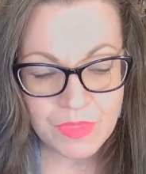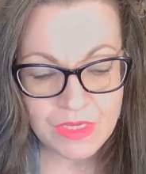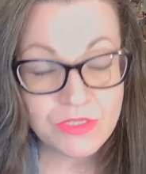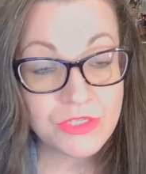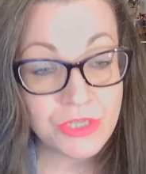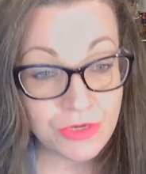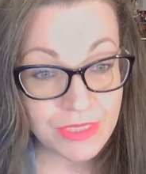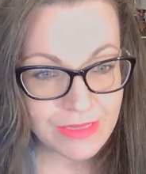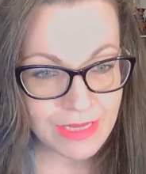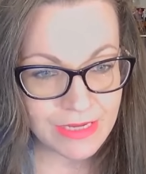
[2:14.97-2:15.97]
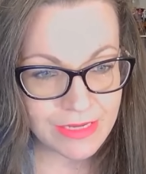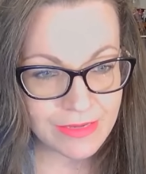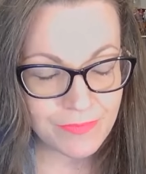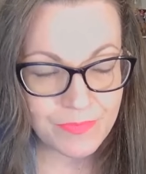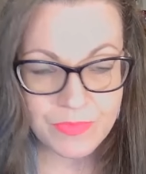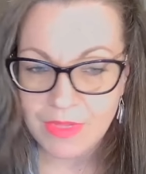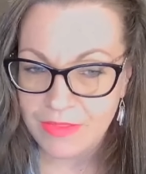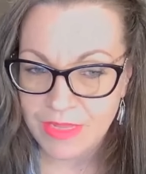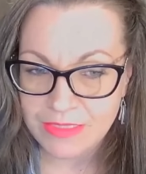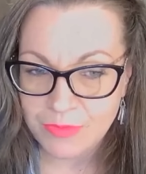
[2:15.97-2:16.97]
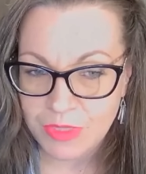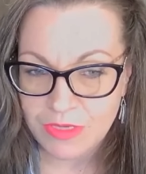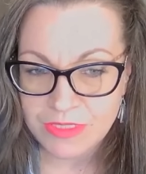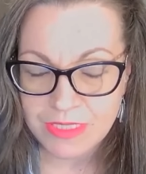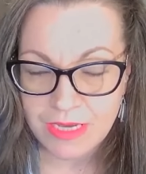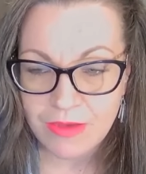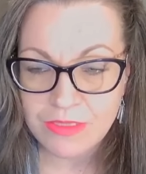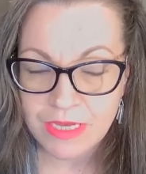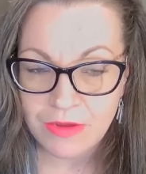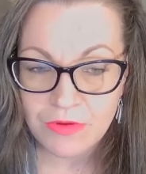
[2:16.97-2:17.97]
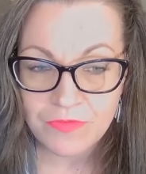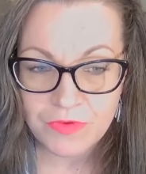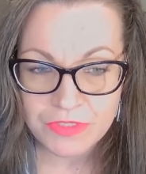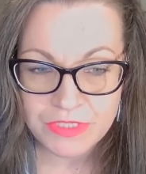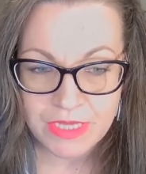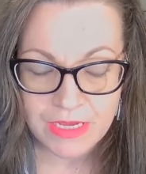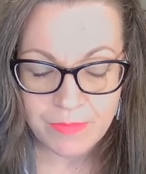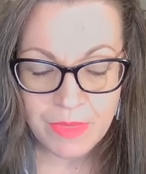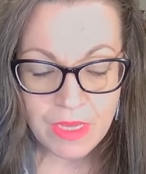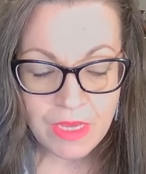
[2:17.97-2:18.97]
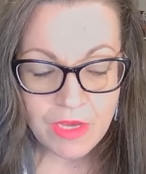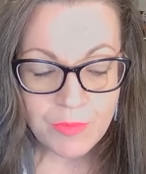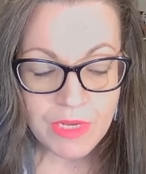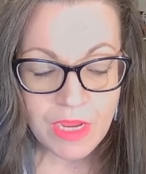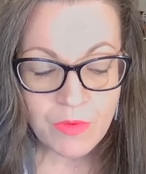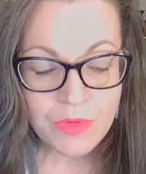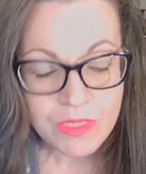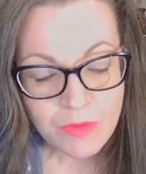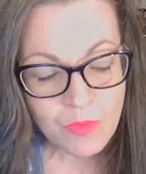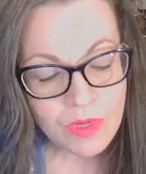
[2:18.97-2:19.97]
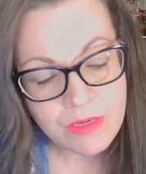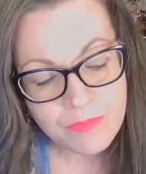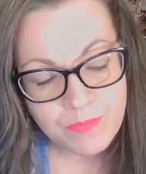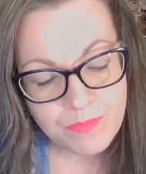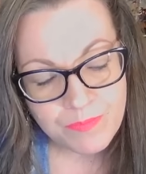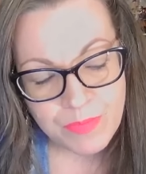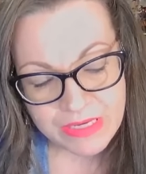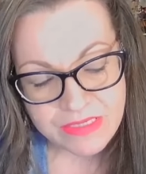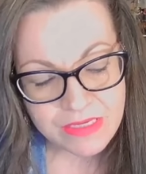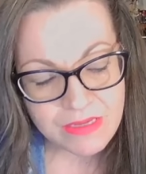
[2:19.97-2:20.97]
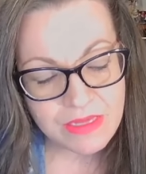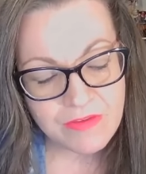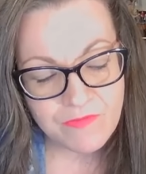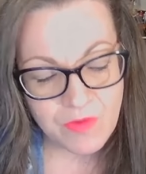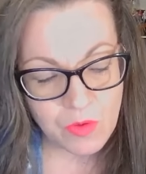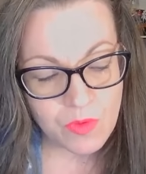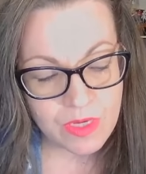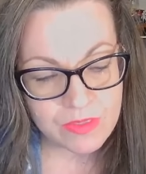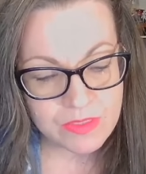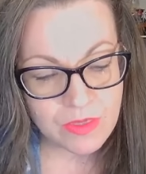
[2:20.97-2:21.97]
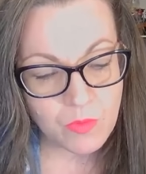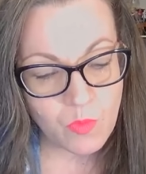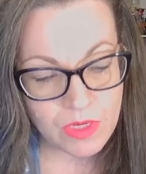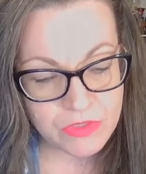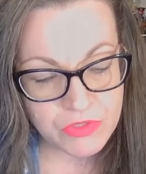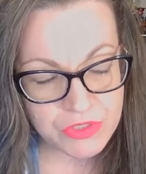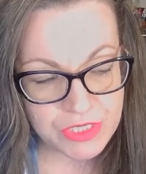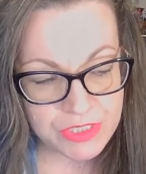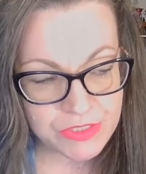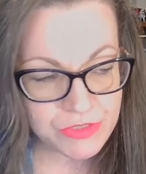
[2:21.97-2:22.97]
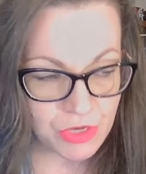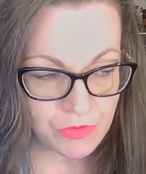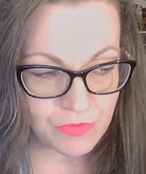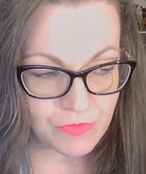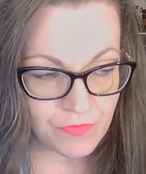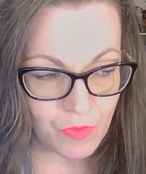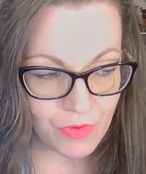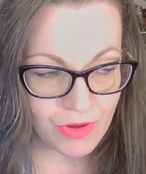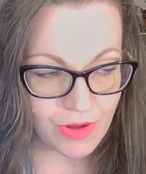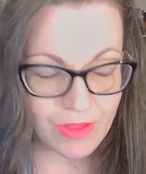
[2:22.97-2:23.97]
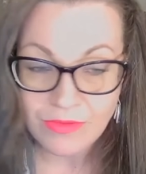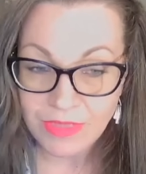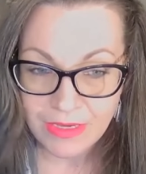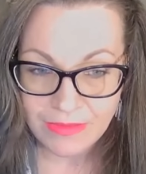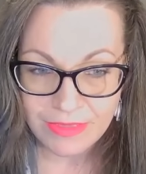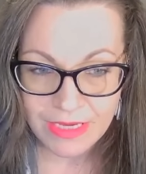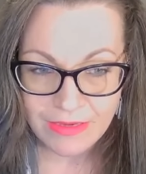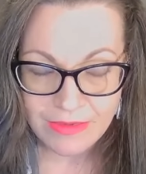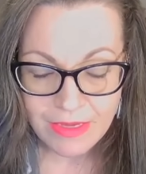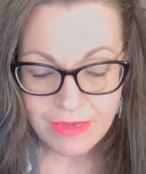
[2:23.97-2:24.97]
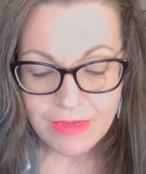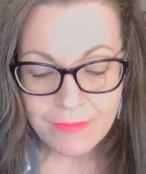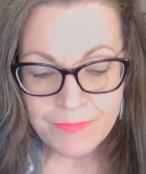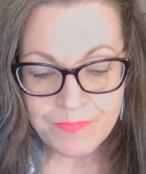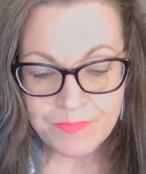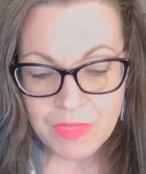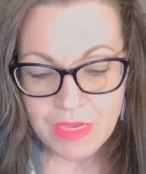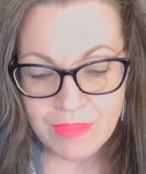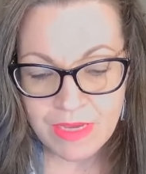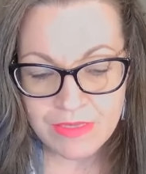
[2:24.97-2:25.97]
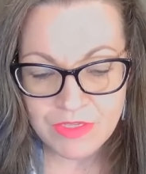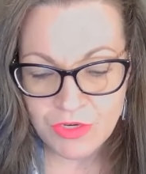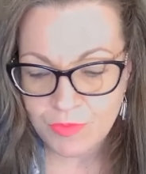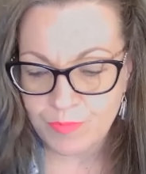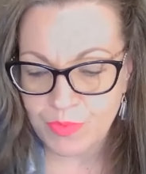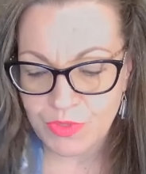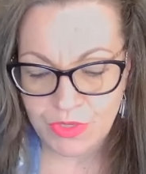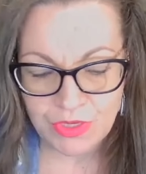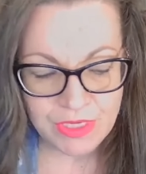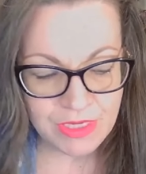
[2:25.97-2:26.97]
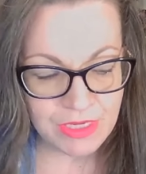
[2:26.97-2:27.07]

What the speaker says: Shirley lady. And that's what I'll say. I'll say her first name. But I really want to basically focus on what she's known for lately. And that's her book.